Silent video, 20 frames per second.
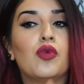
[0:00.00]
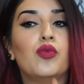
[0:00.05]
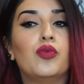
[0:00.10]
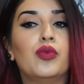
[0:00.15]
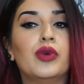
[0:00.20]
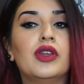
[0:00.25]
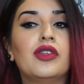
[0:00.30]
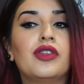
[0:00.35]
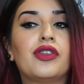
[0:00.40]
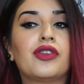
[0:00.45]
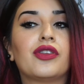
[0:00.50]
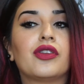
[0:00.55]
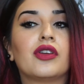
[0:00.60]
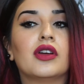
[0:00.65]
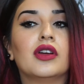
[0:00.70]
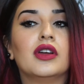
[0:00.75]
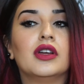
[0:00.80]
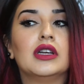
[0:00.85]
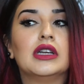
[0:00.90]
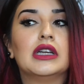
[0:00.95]
With
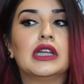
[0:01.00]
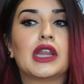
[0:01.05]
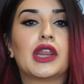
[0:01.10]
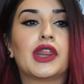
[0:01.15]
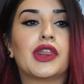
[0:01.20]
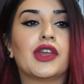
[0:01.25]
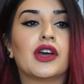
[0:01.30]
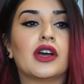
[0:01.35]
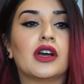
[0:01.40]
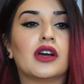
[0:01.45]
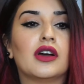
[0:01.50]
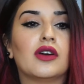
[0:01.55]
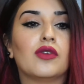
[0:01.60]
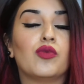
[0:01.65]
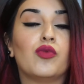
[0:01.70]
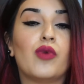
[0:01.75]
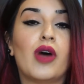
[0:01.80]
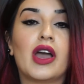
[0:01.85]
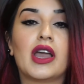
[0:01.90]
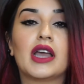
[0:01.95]
the
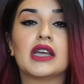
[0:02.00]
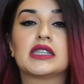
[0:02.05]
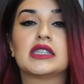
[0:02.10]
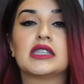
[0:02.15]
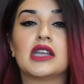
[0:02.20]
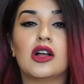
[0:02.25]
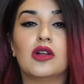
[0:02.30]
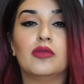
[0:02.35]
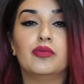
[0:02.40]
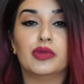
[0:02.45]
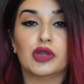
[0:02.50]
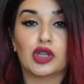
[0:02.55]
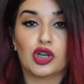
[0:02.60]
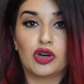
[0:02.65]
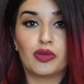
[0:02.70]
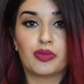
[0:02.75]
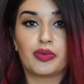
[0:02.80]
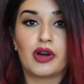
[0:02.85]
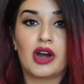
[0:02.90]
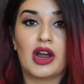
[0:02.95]
YSL
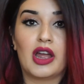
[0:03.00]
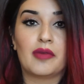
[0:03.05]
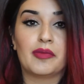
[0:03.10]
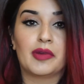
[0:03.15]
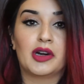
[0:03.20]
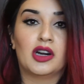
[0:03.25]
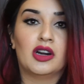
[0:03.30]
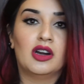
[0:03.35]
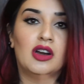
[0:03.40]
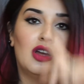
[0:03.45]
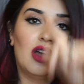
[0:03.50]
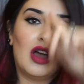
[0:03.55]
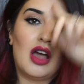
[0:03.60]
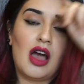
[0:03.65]
Blur Primer,